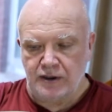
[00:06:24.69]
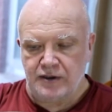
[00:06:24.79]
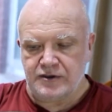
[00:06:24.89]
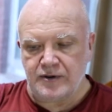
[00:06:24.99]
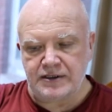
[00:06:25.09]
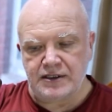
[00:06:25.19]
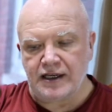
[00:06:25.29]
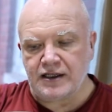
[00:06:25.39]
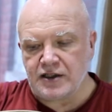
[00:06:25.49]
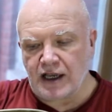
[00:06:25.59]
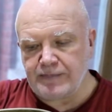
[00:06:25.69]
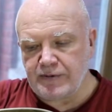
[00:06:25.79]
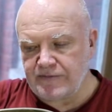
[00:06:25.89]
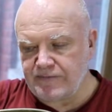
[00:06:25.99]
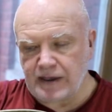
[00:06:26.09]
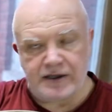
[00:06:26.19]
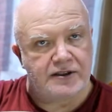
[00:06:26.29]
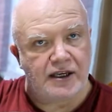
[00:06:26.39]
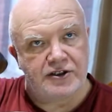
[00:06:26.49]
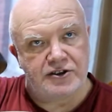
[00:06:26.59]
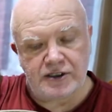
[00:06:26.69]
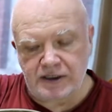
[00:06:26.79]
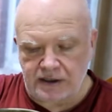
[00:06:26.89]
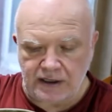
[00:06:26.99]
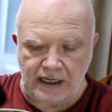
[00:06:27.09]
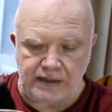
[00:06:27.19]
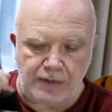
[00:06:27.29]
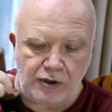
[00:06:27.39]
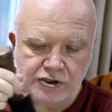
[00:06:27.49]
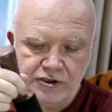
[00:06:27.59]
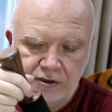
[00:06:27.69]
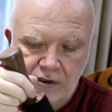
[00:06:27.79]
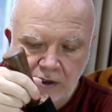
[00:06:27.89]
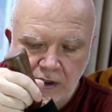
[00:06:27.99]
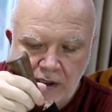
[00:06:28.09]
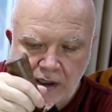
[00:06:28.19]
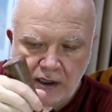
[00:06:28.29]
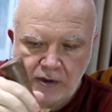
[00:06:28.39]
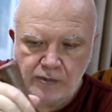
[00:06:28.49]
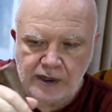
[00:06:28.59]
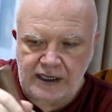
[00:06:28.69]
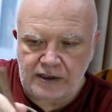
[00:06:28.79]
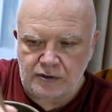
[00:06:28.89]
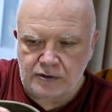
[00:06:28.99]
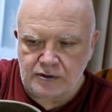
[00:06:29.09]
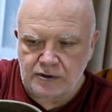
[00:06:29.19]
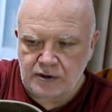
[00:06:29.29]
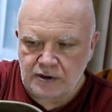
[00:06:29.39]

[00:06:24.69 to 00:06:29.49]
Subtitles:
So it's like a type of meditation in motion, where you're